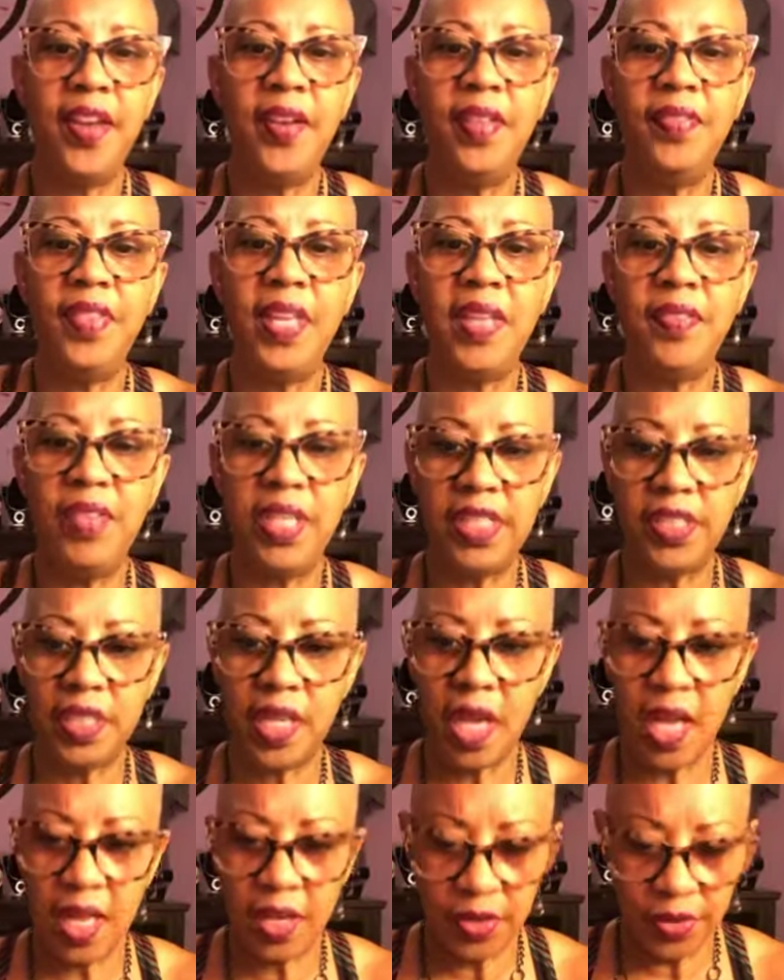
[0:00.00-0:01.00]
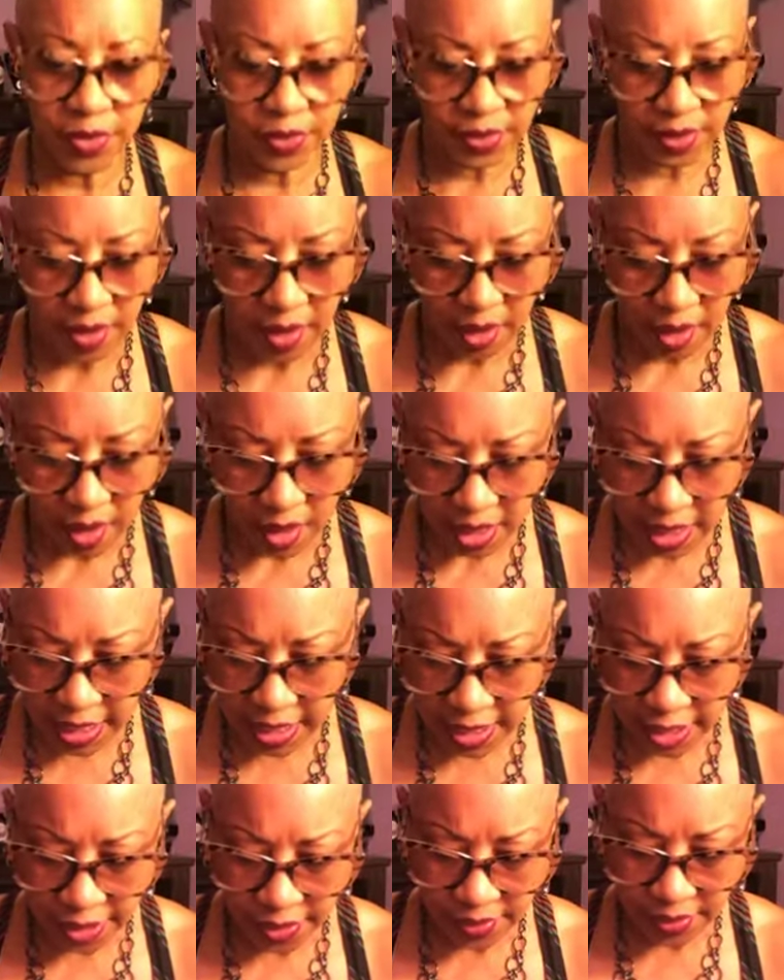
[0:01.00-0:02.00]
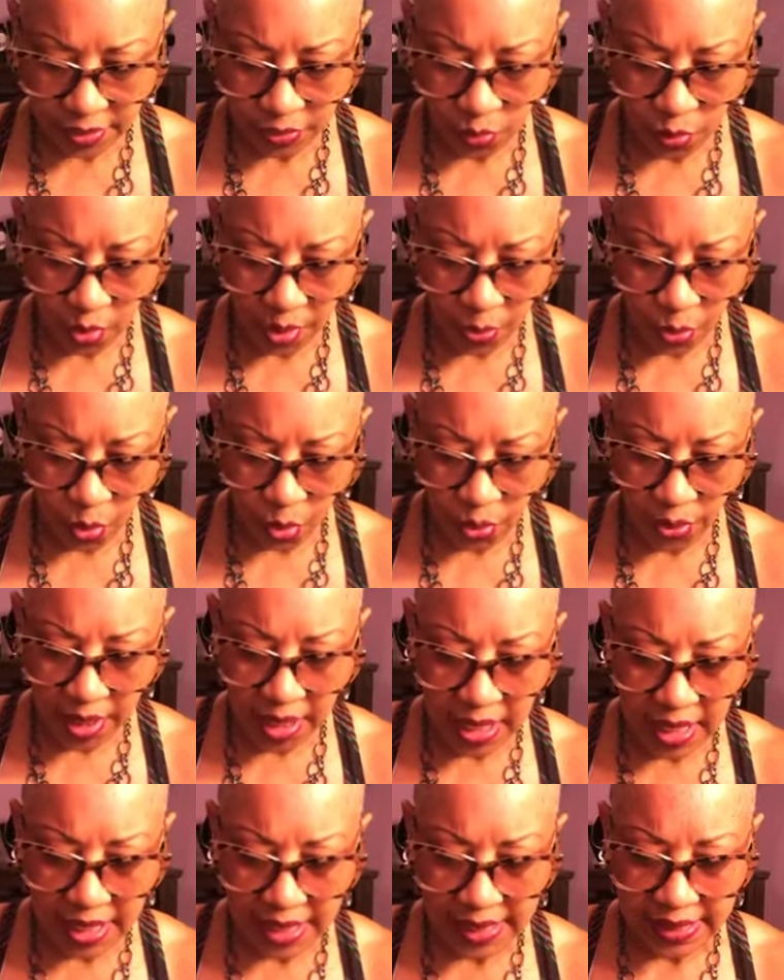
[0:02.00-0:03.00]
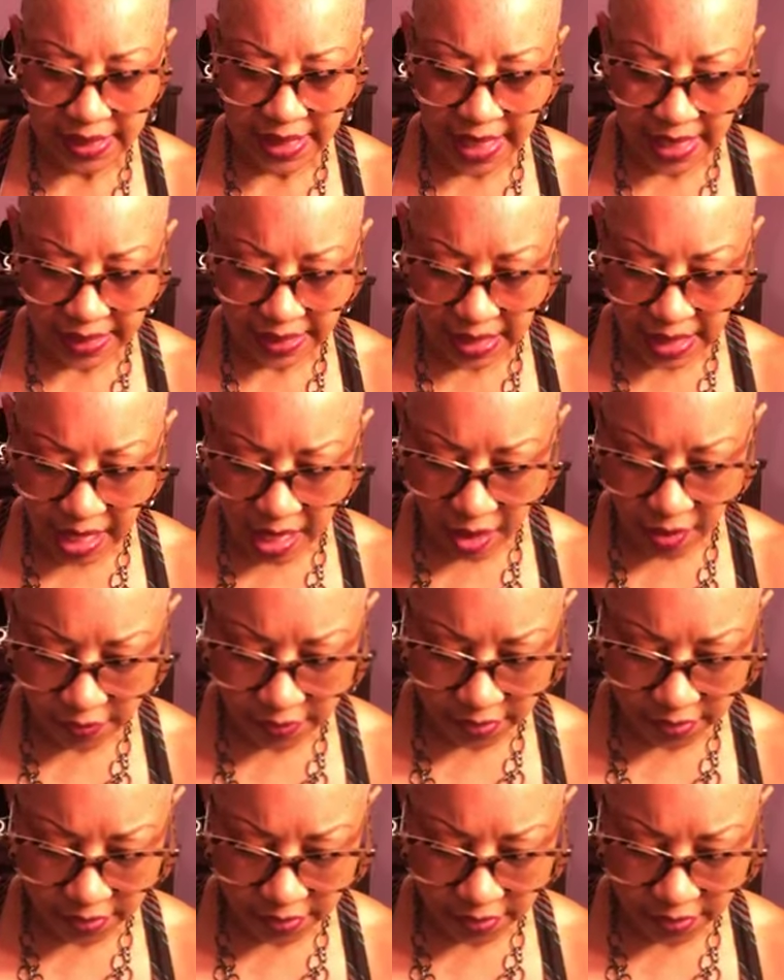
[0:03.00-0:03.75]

And then these colors in here is what really sets it off.